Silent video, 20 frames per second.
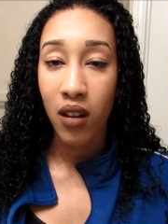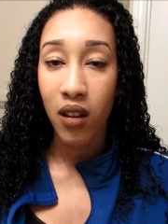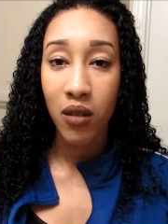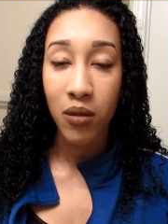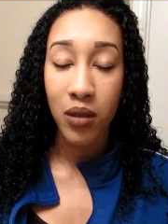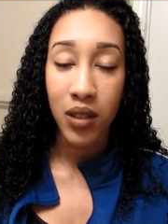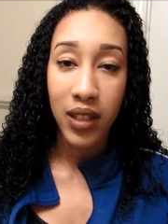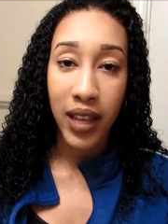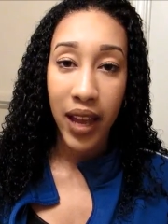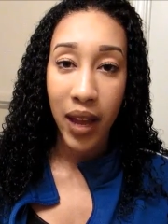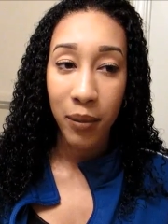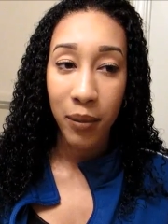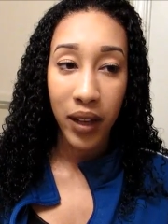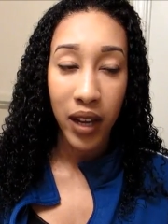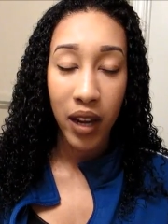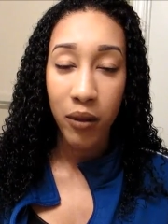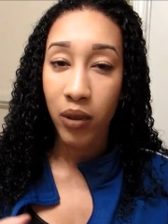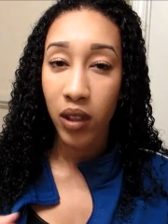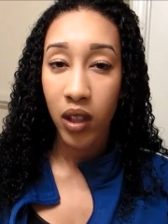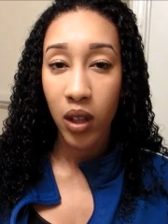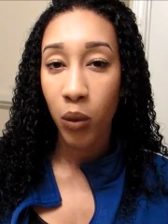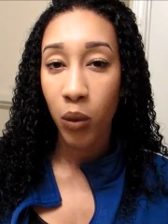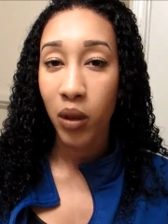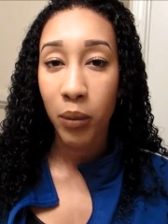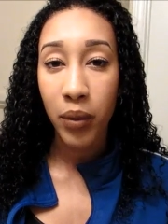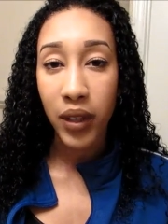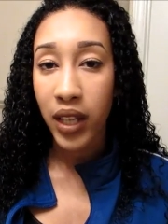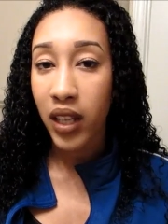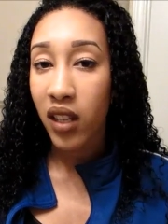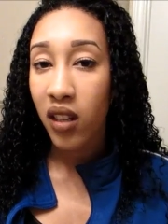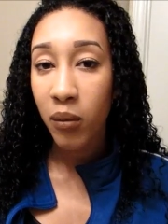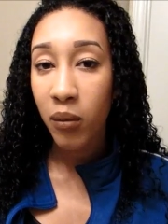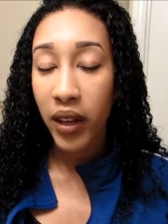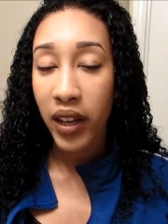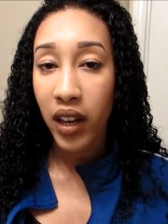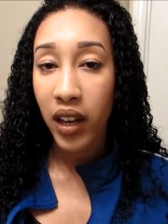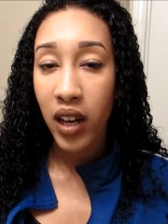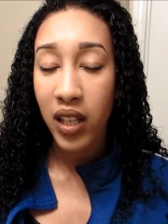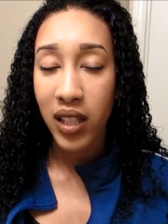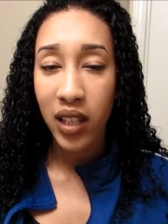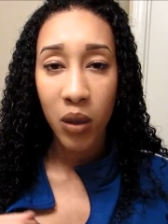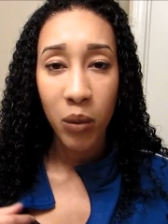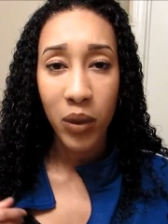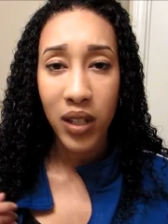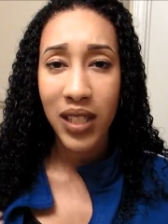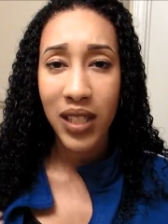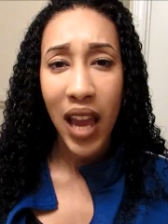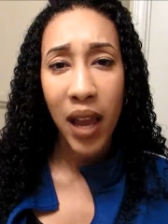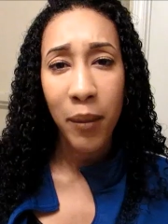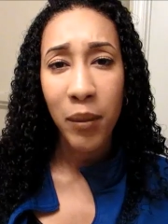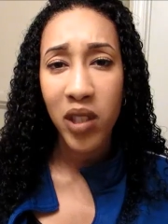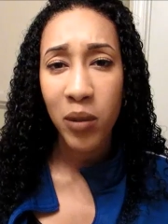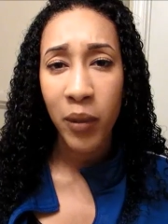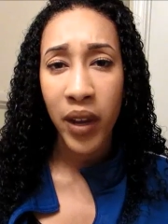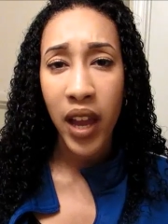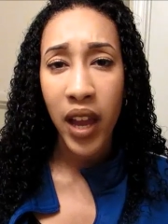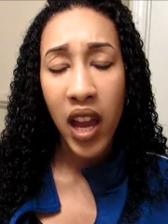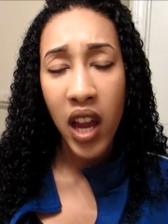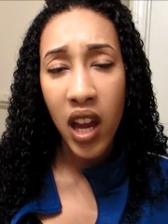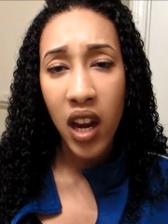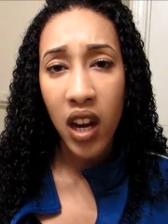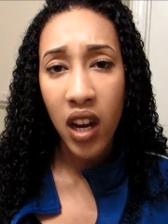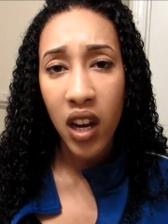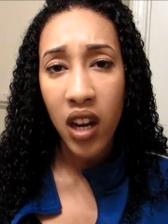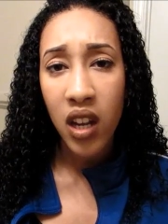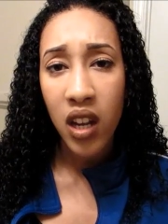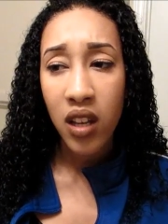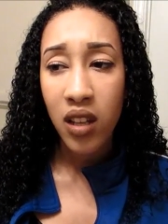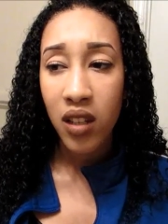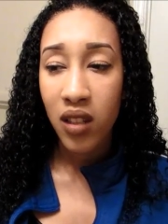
oh snap, like I really don't want to put heat on my hair because I don't want to damage my hair.